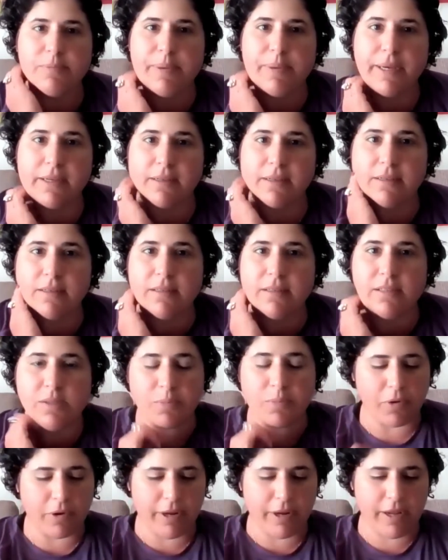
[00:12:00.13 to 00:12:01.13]
pic this
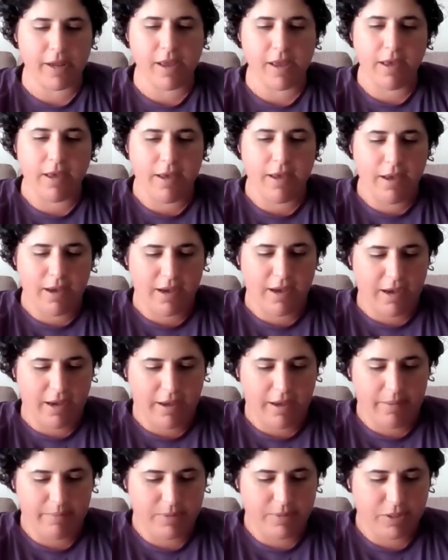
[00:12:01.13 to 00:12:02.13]
morning.
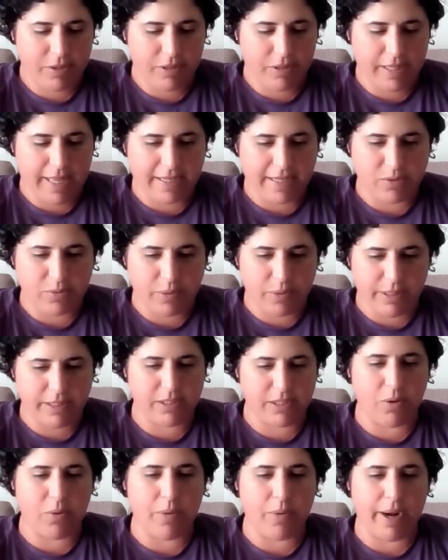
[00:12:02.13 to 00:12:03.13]
So the last one
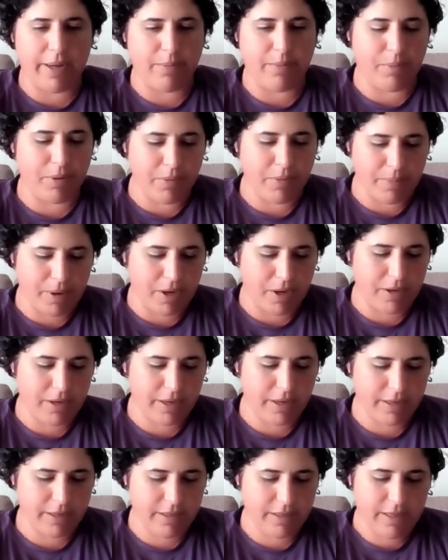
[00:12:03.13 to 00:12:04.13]
is Hawaiian
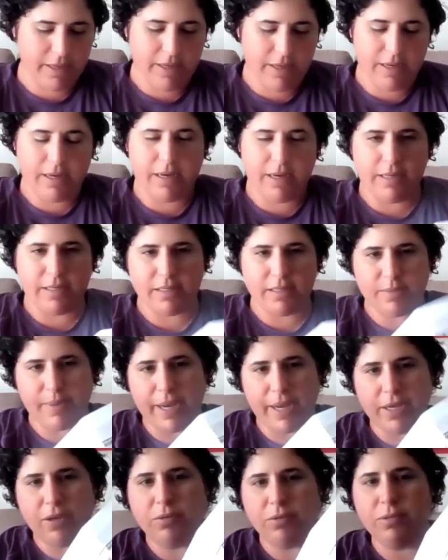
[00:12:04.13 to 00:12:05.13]
Bookmark. It is
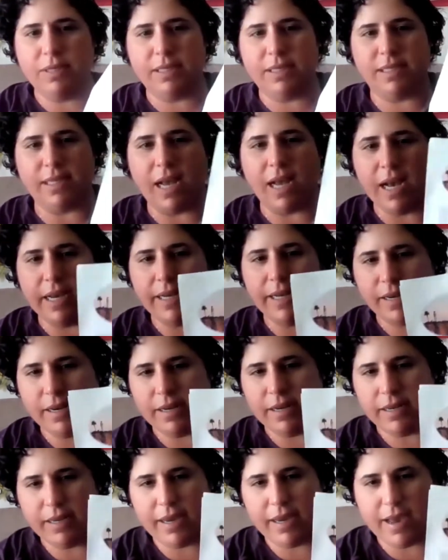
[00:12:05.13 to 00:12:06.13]
my own
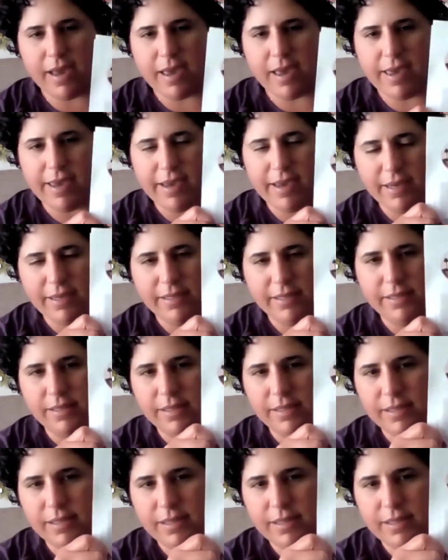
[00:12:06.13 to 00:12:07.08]
design, and